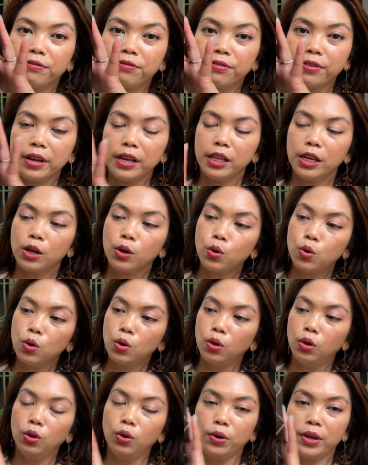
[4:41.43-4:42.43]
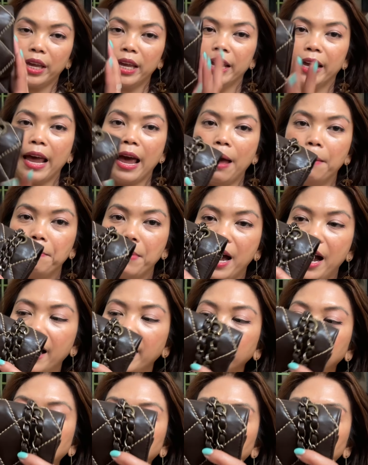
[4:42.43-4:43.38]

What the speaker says: really cool looking handbag.